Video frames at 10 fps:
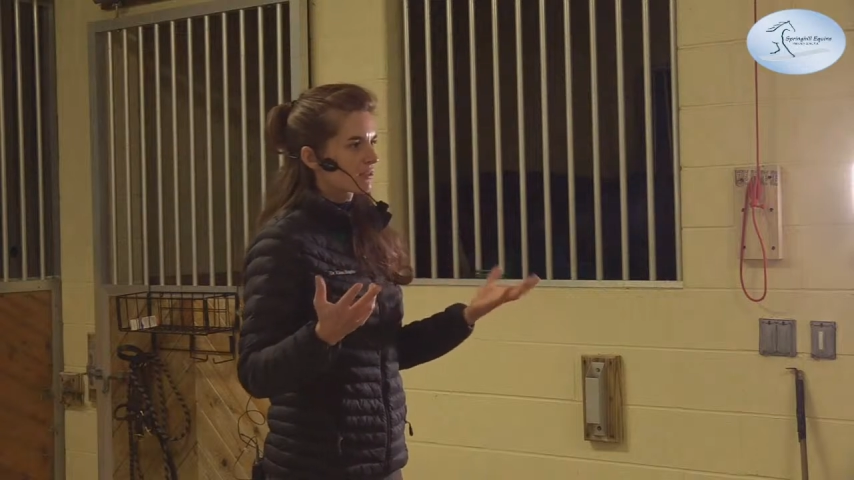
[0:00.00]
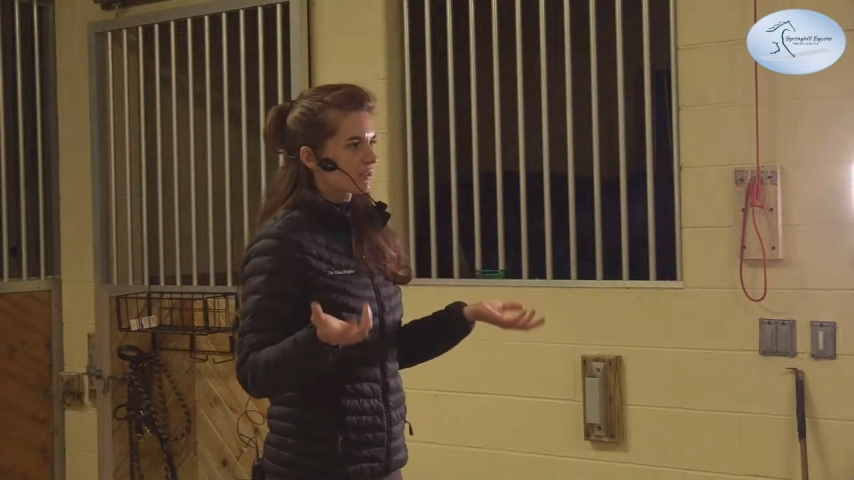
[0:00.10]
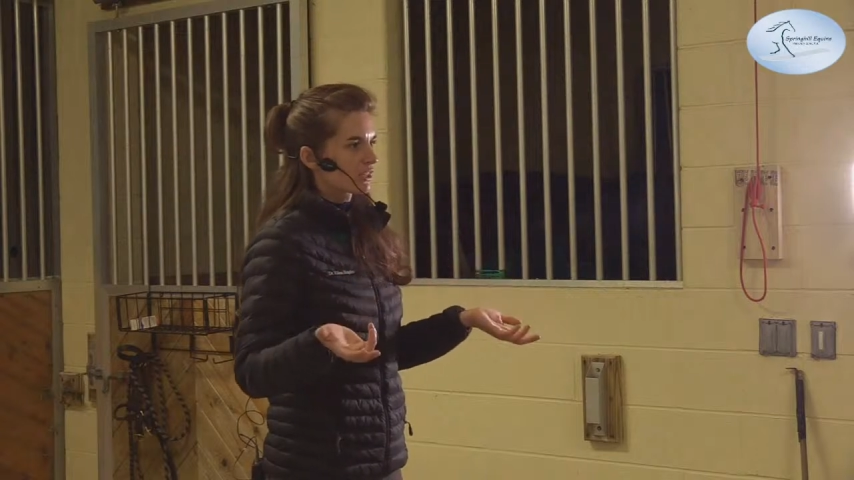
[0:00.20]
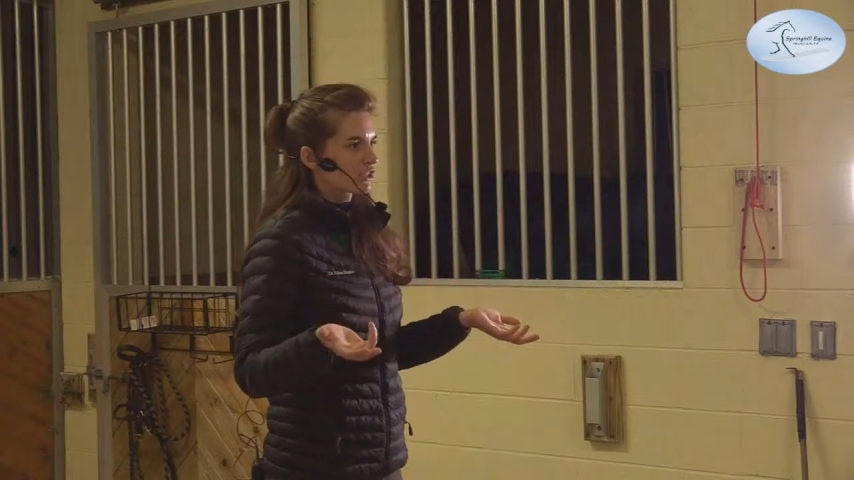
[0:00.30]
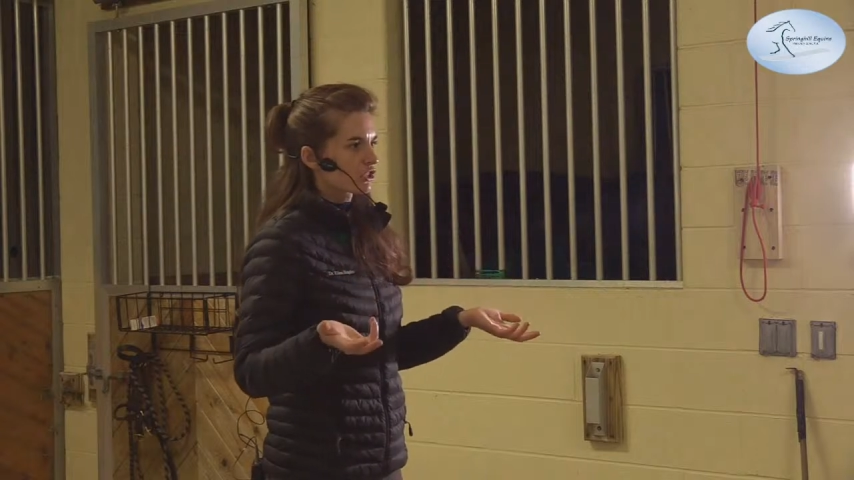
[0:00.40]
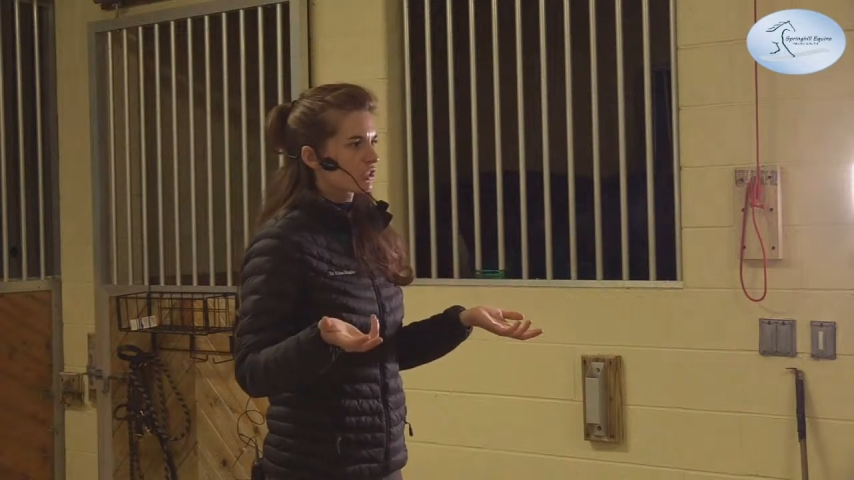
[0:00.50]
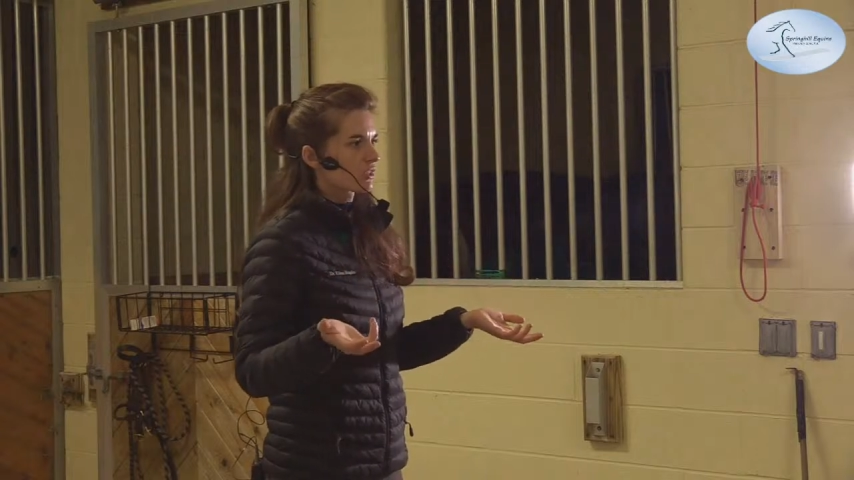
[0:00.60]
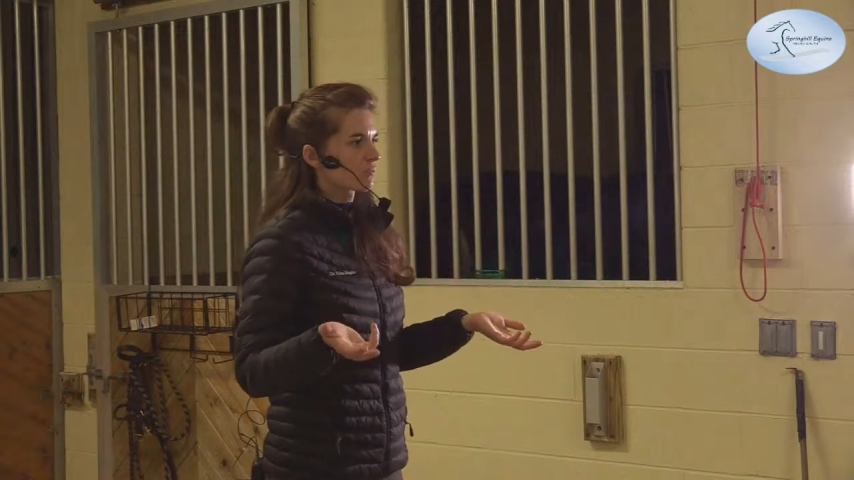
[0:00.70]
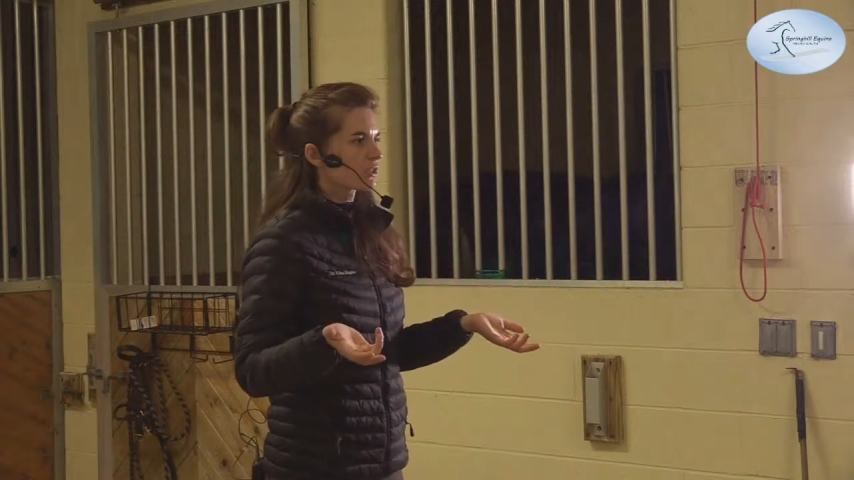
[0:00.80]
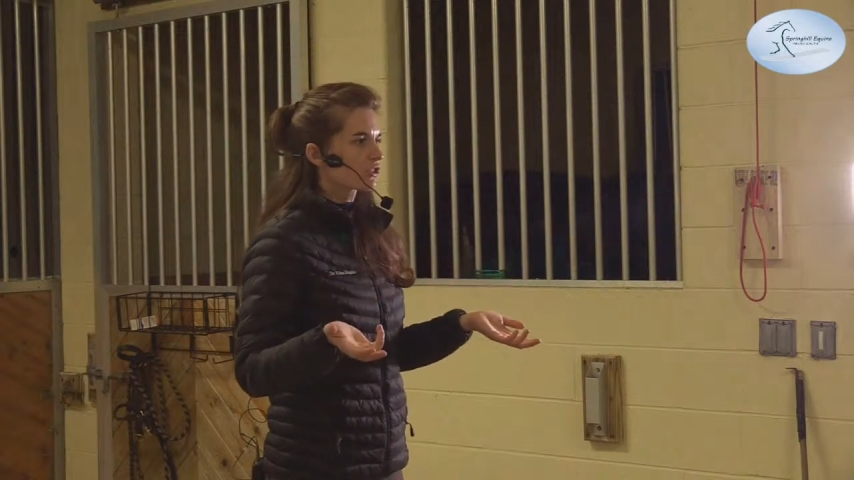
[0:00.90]
in relation to
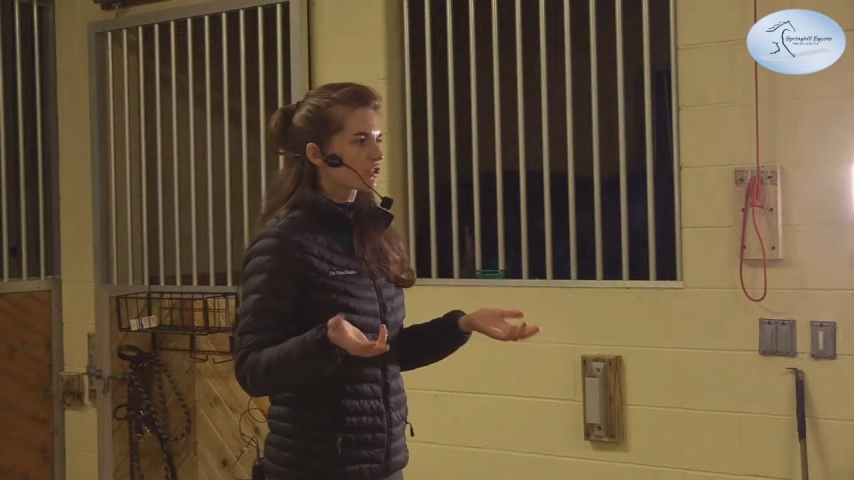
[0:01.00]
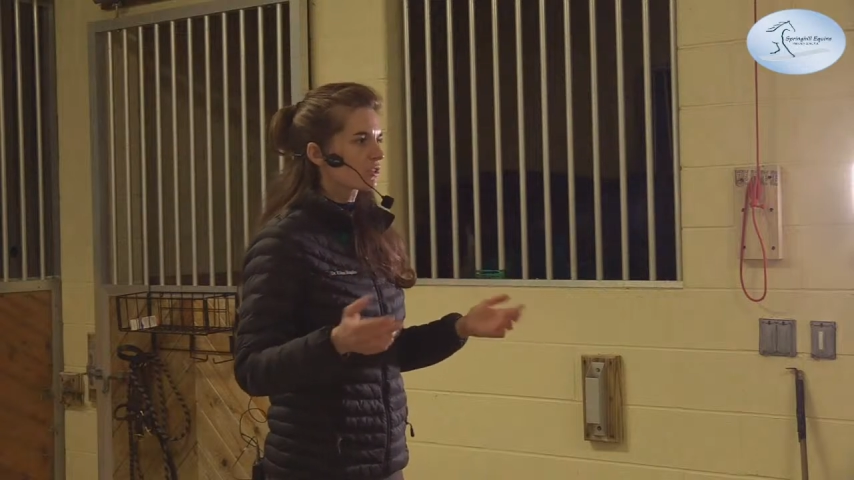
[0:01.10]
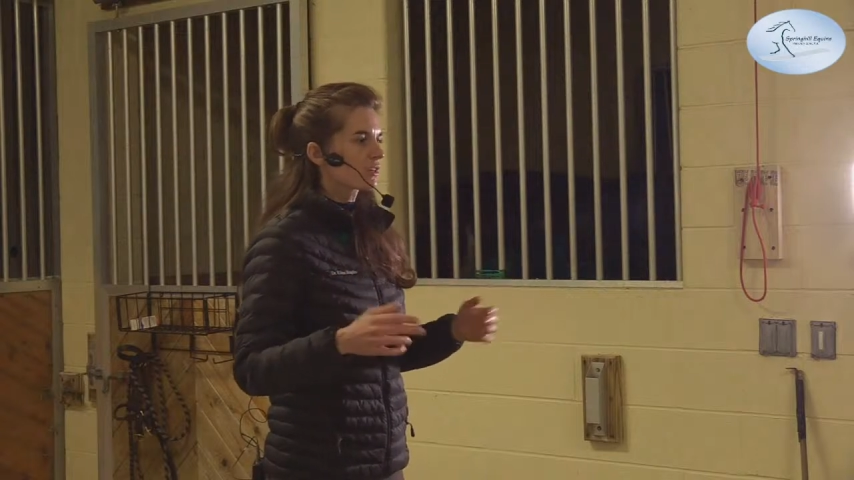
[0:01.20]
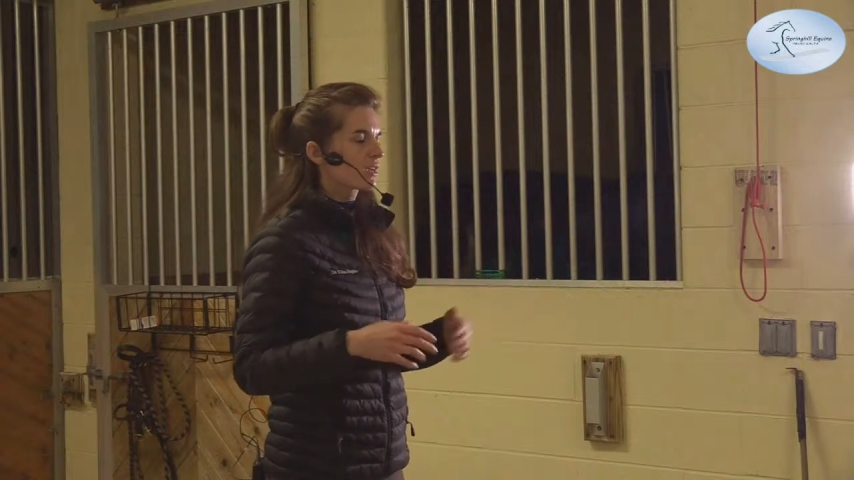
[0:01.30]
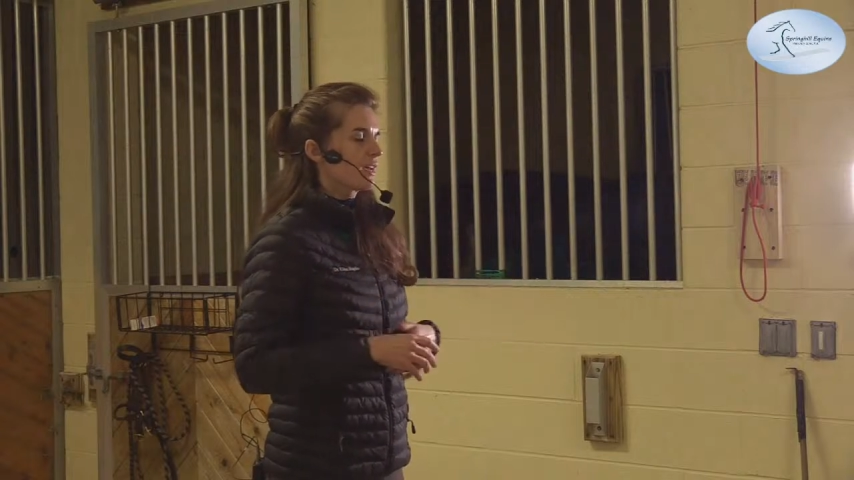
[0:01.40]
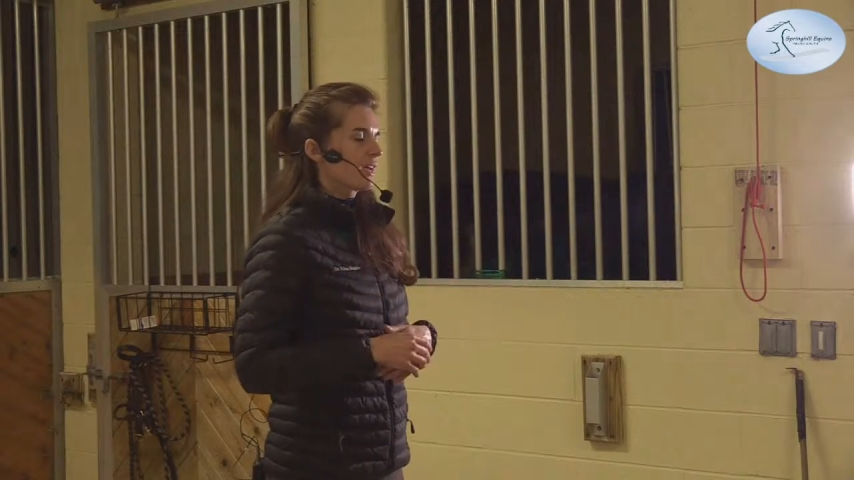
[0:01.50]
the moisture.